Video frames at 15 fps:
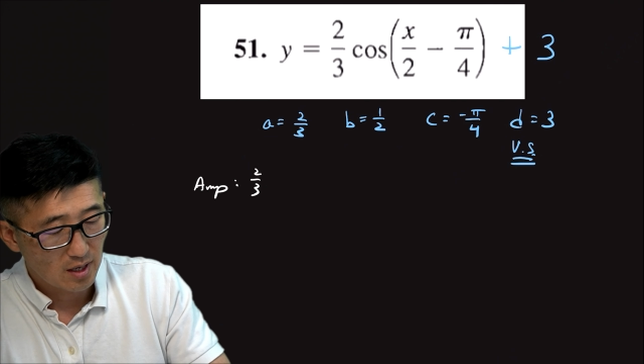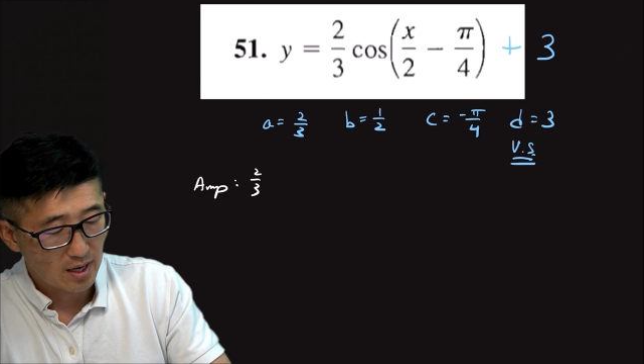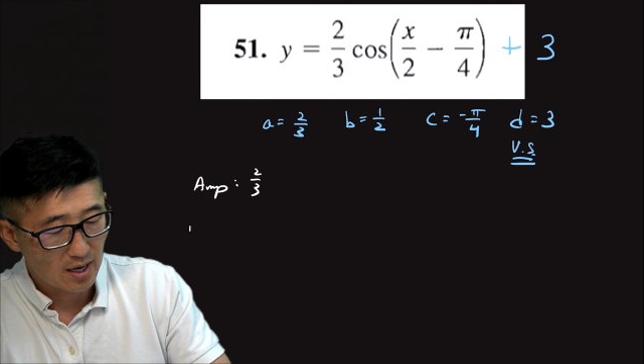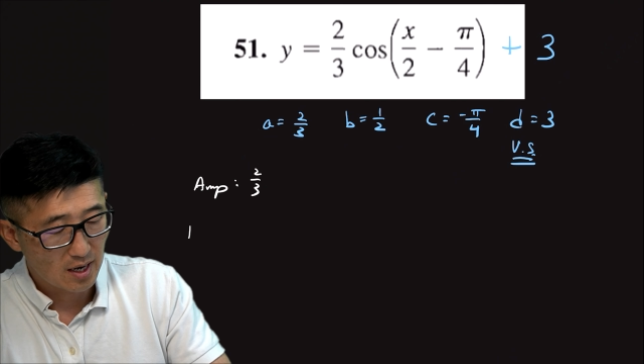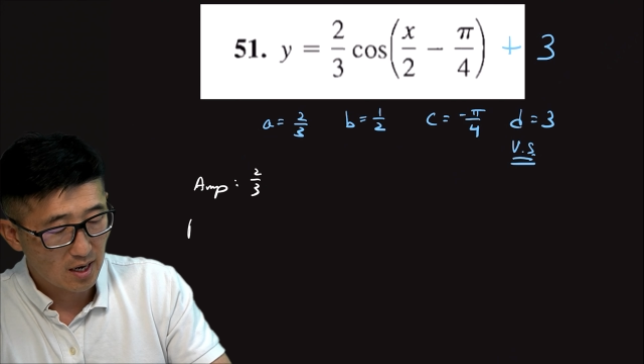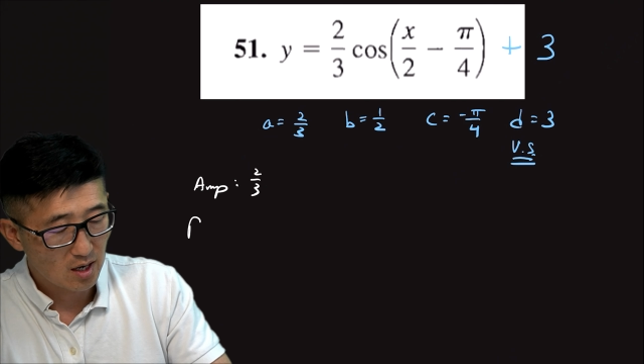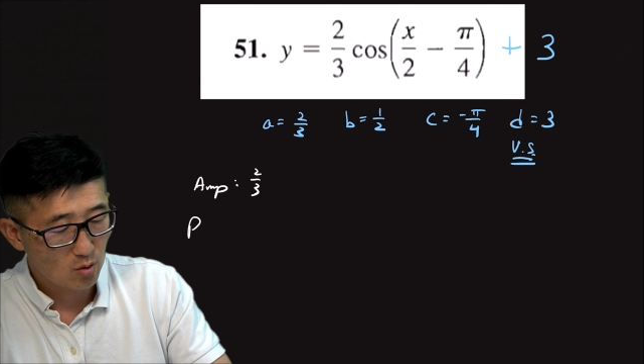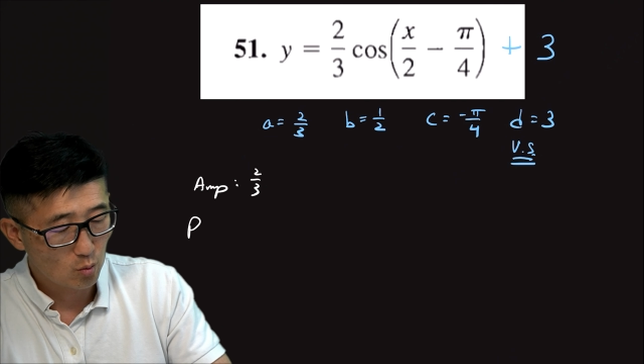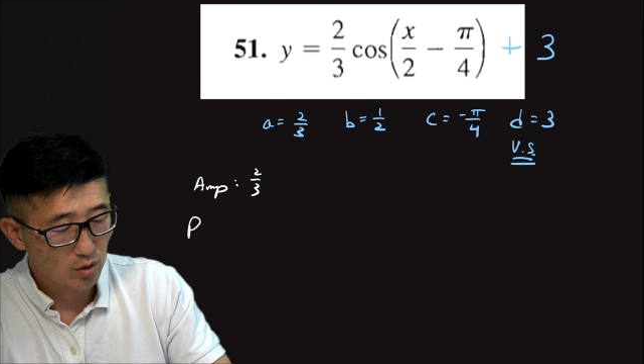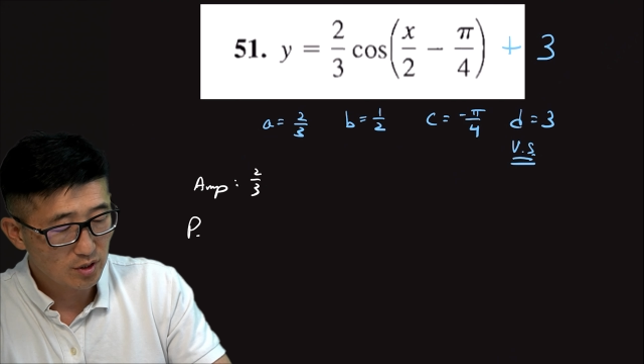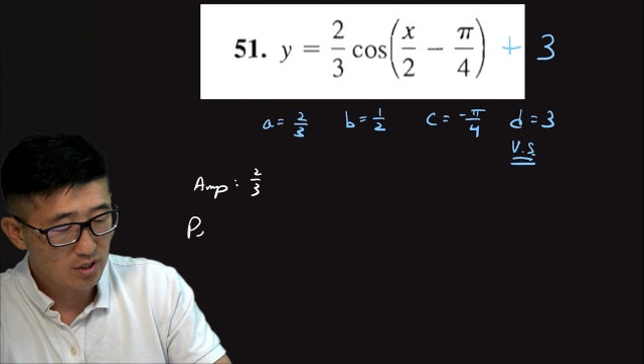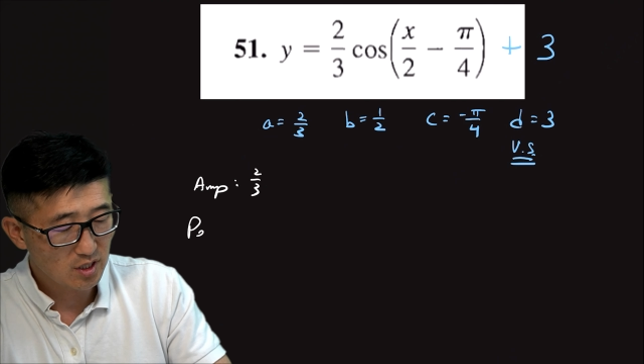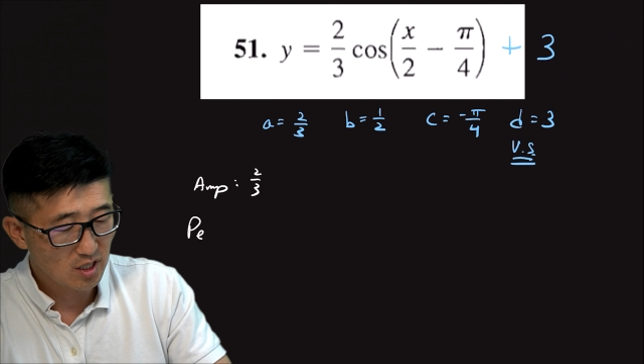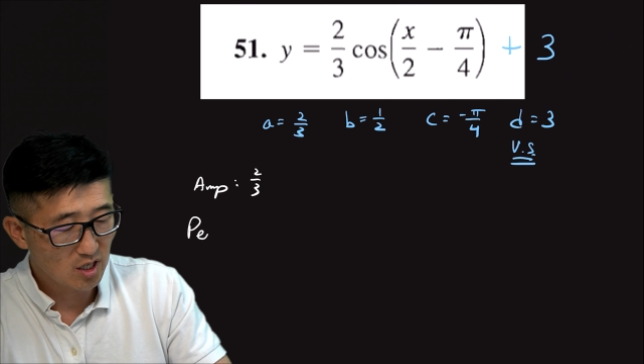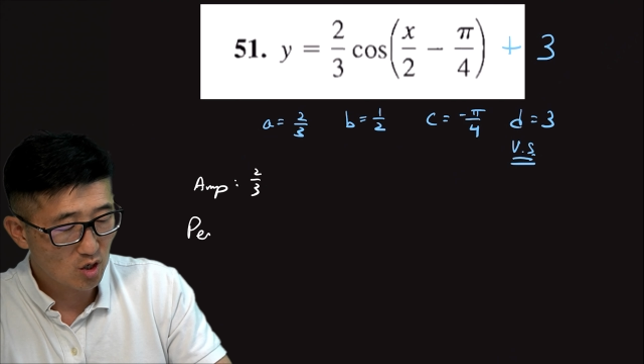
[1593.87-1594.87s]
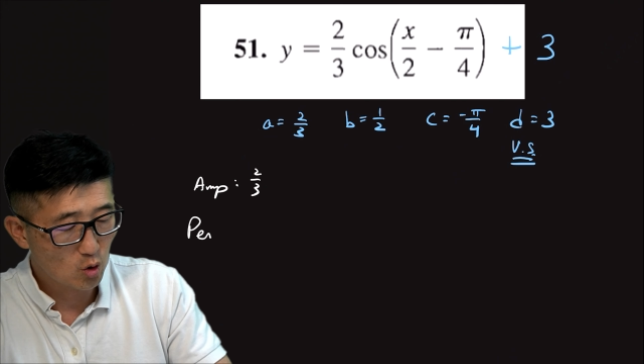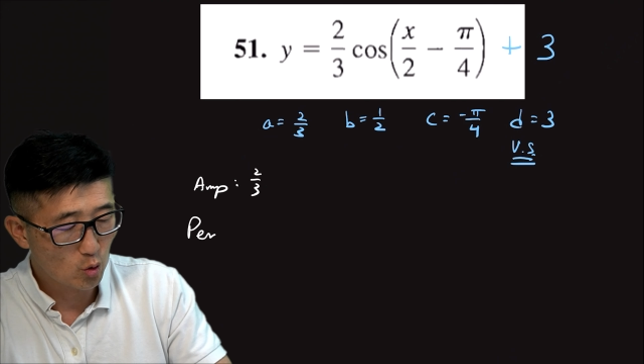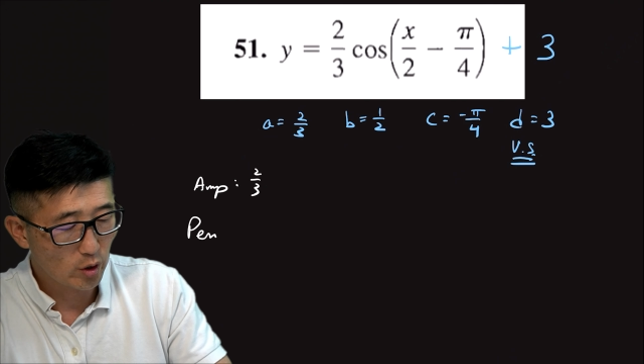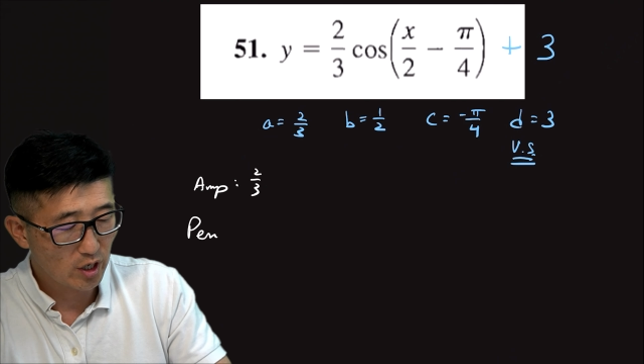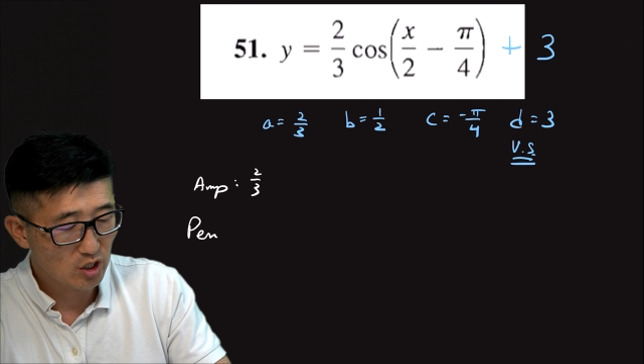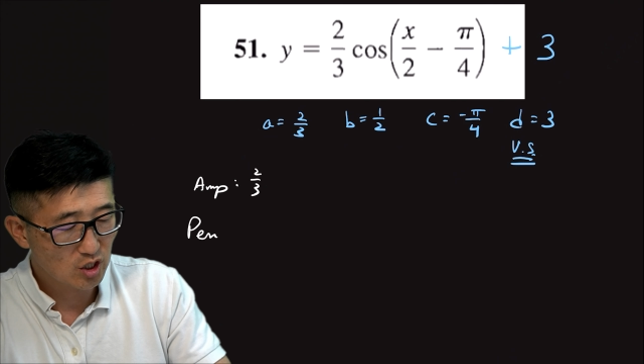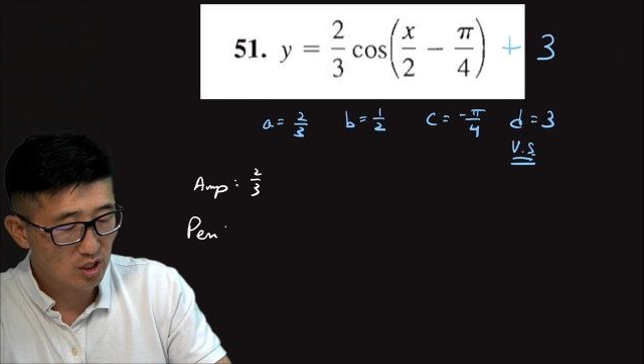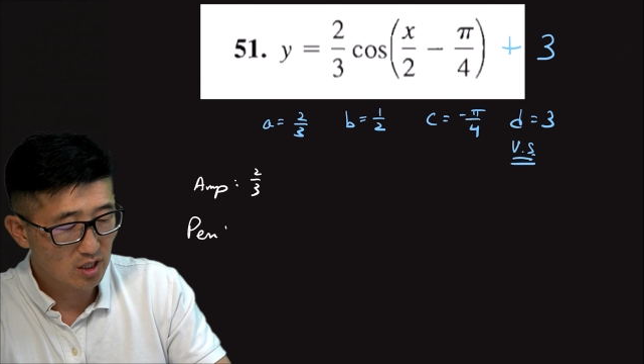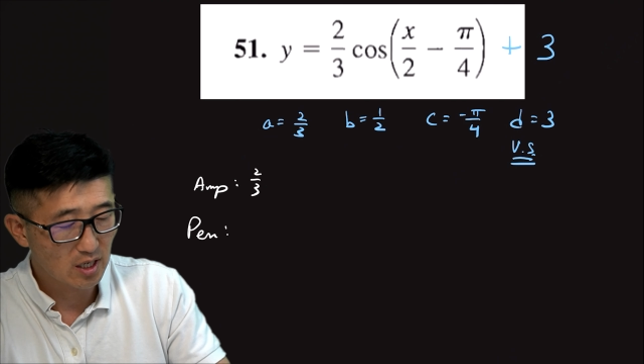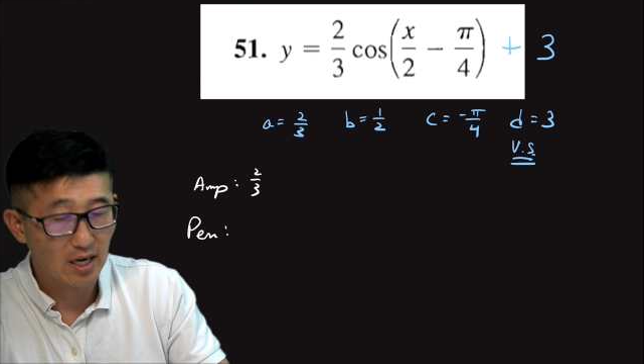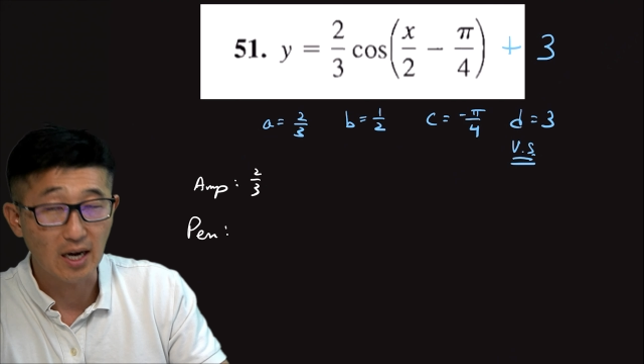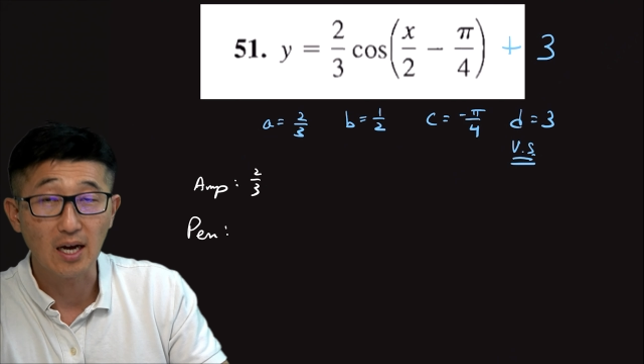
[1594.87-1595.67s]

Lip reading: And what's the equation